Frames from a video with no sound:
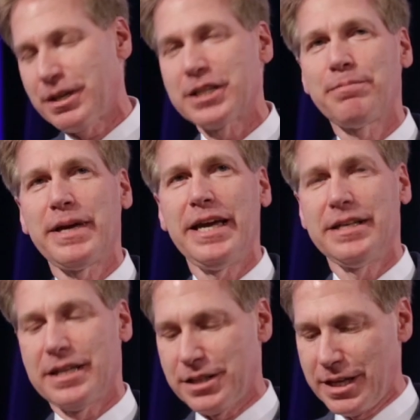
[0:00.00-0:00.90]
chronic
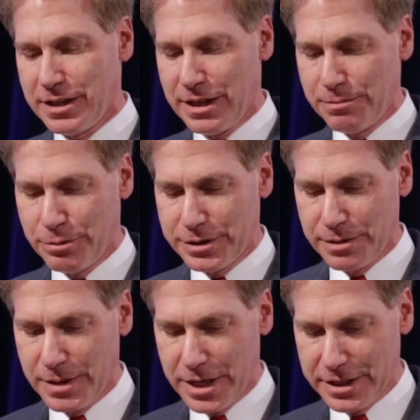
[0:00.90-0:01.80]
pain and helped with
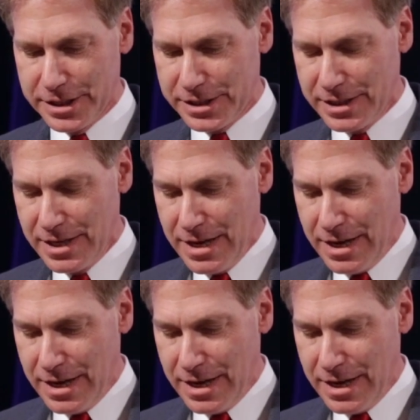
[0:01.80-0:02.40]
some others.